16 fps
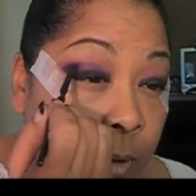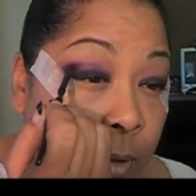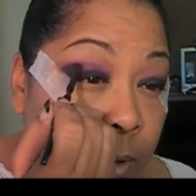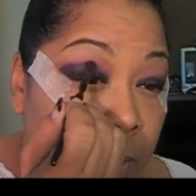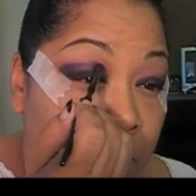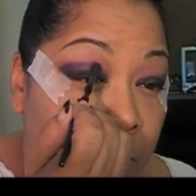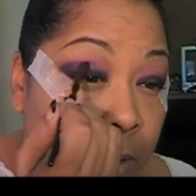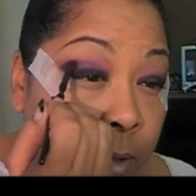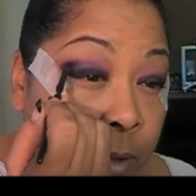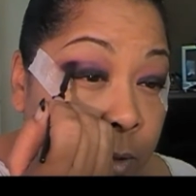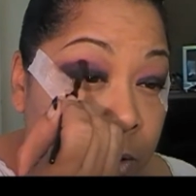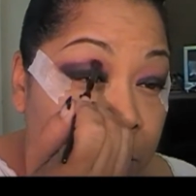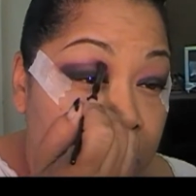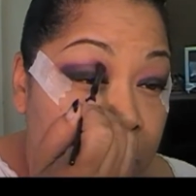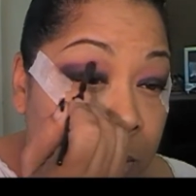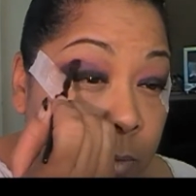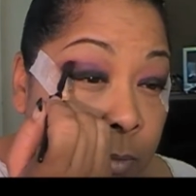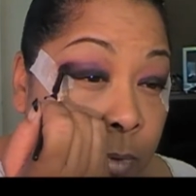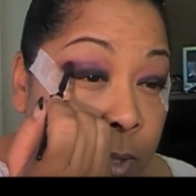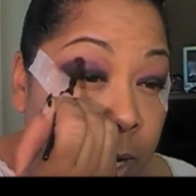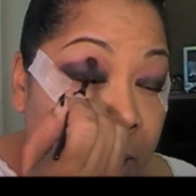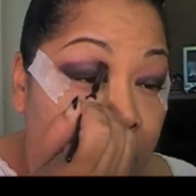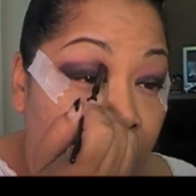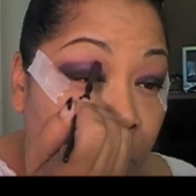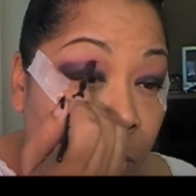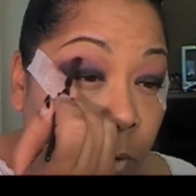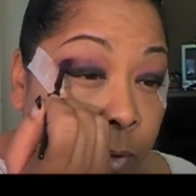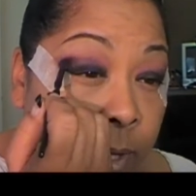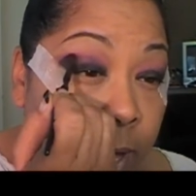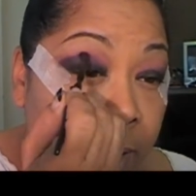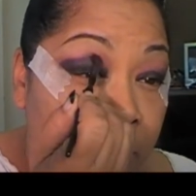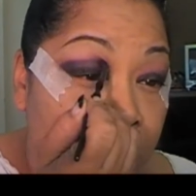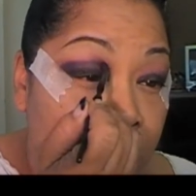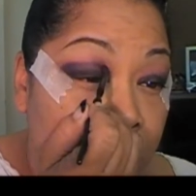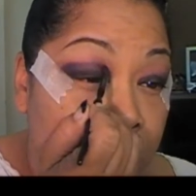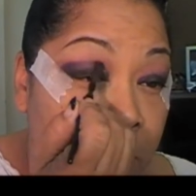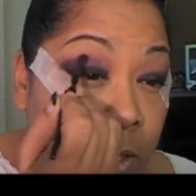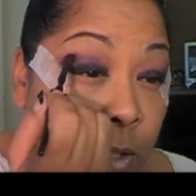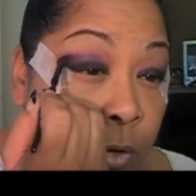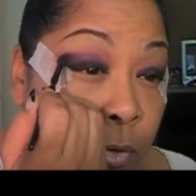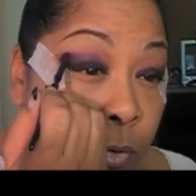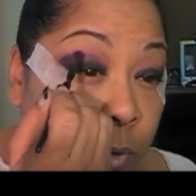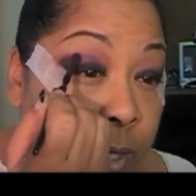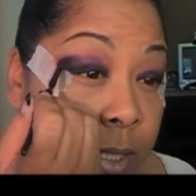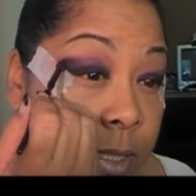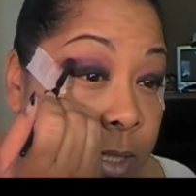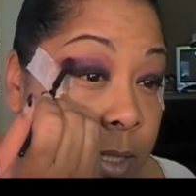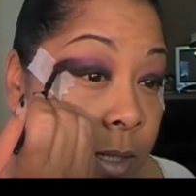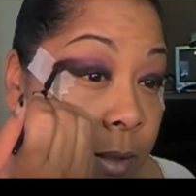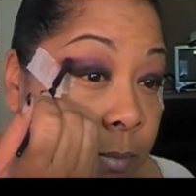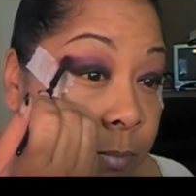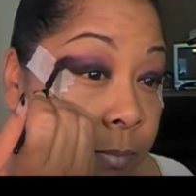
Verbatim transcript: and just kind of work that just in the crease.